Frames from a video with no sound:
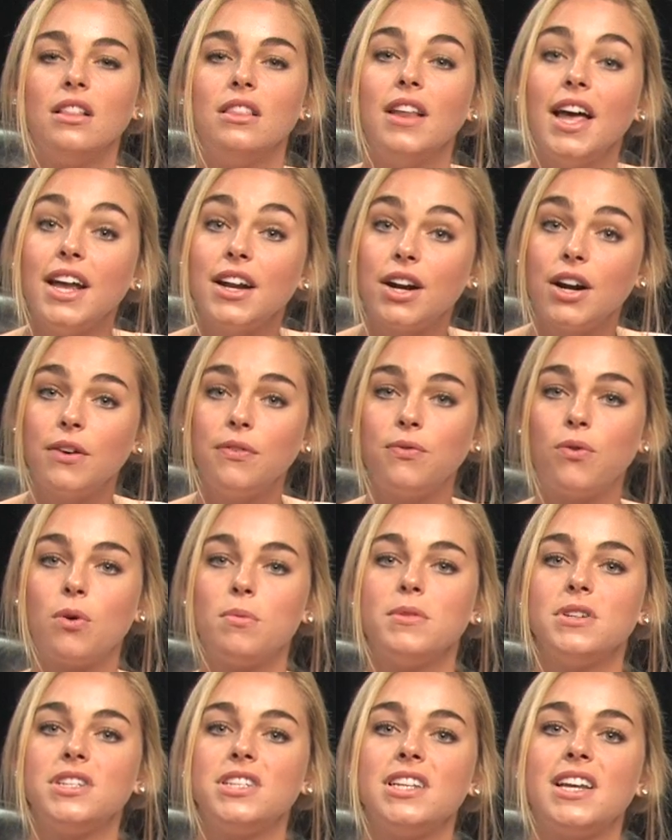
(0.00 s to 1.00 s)
Later,
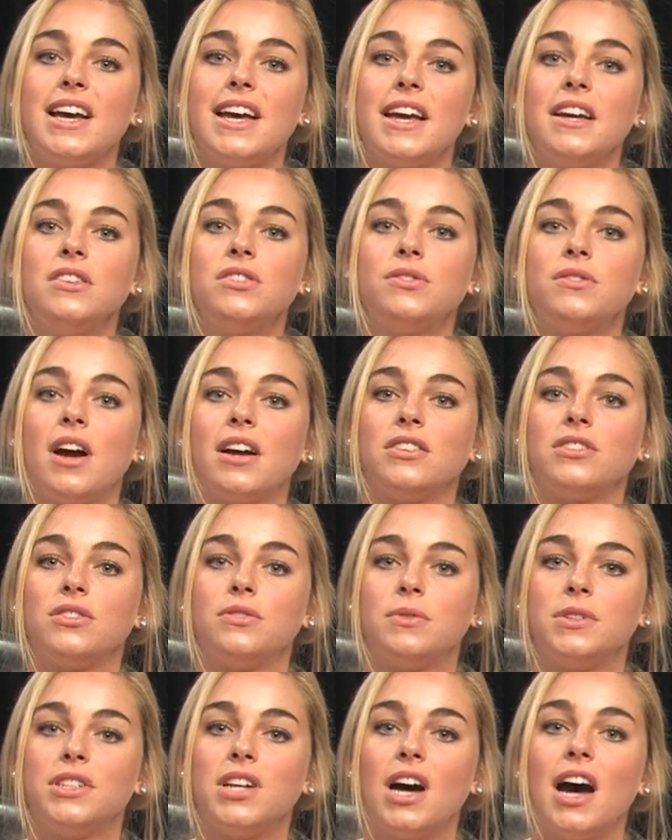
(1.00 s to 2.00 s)
former CIA Director,
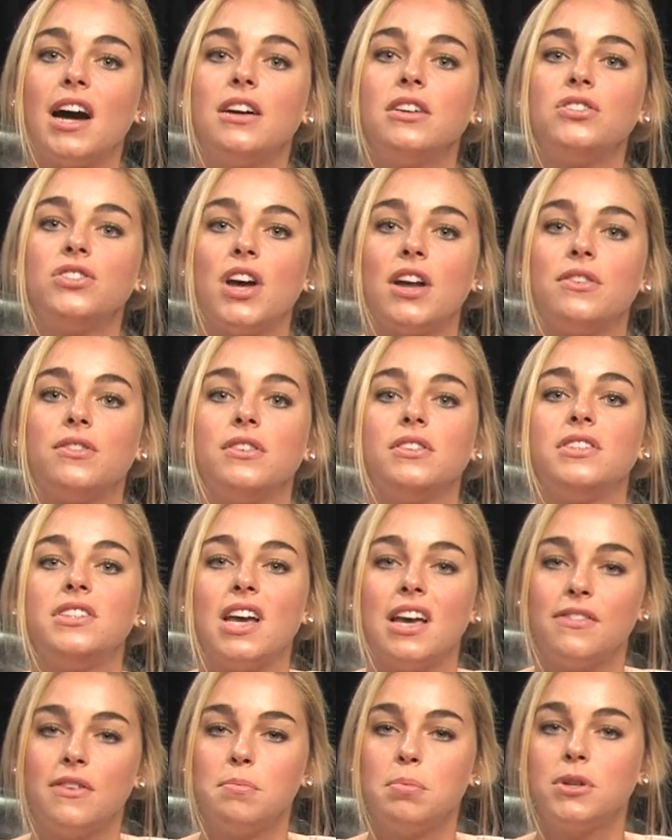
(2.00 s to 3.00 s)
retired General
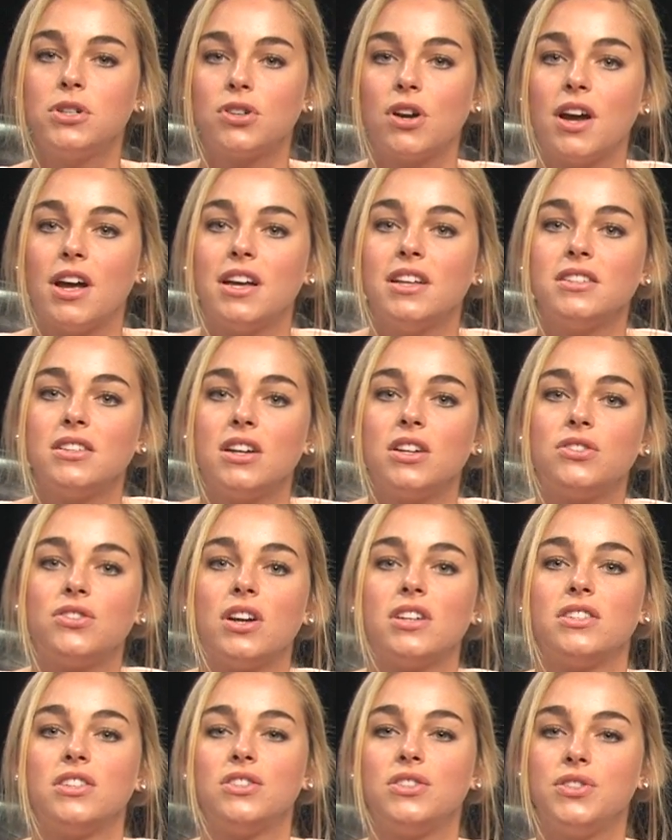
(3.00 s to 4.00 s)
David Petraeus
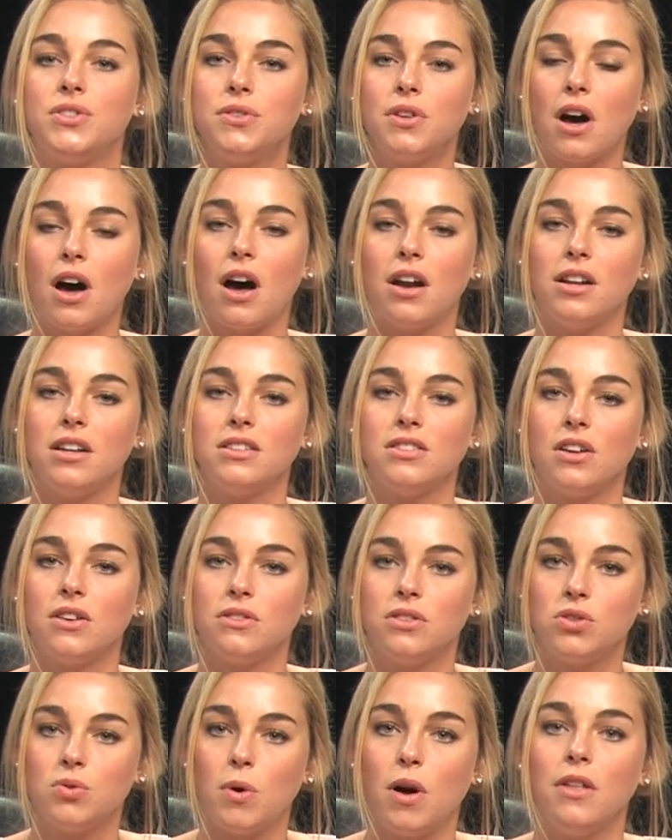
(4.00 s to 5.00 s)
addressed a Duke audience on
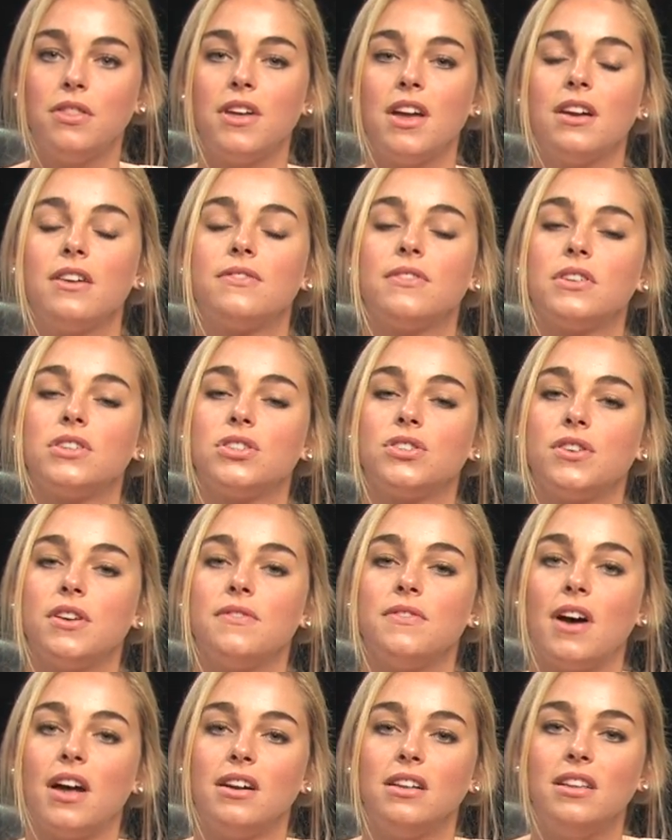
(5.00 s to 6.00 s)
the 12th anniversary of
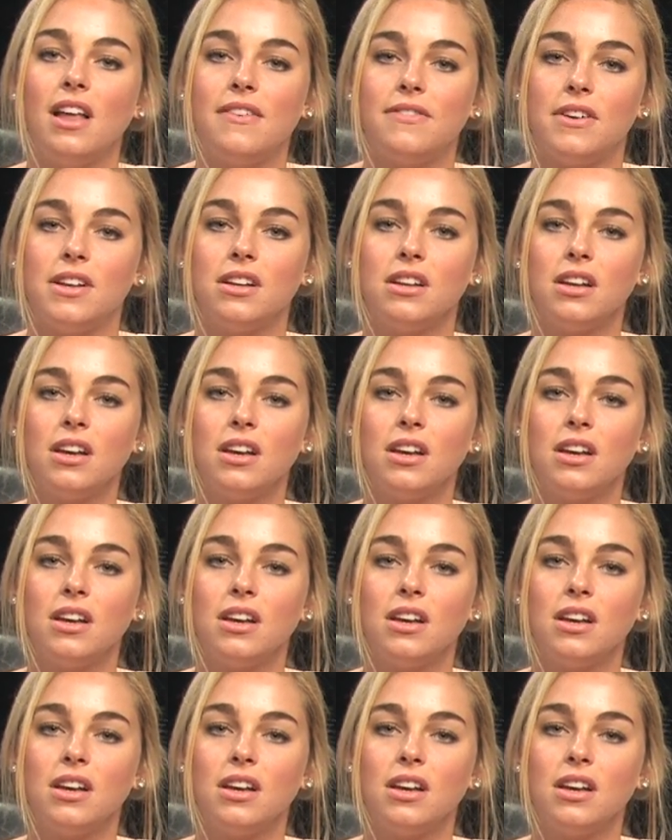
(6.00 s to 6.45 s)
9 11.